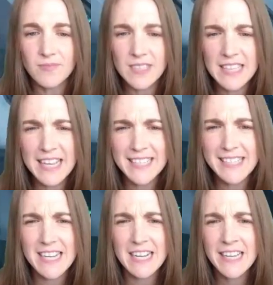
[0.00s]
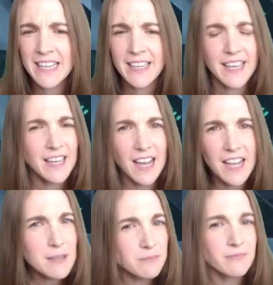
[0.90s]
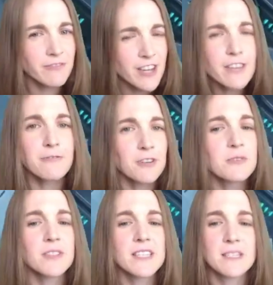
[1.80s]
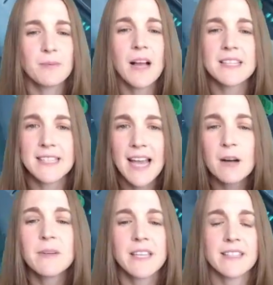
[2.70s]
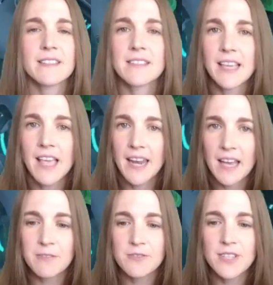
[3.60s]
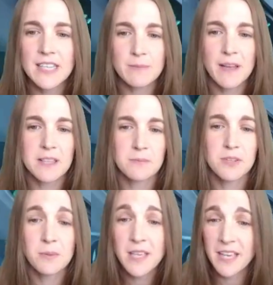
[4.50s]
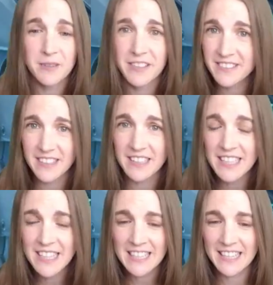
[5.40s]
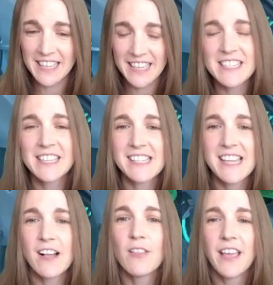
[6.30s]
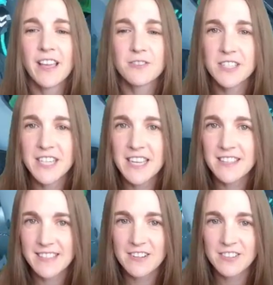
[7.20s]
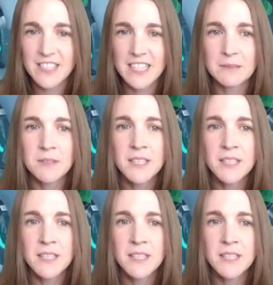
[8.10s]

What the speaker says: And I'm very frequently surprised at how many kills I get. I would really expect them to be able to like get to this health and or take these out in time.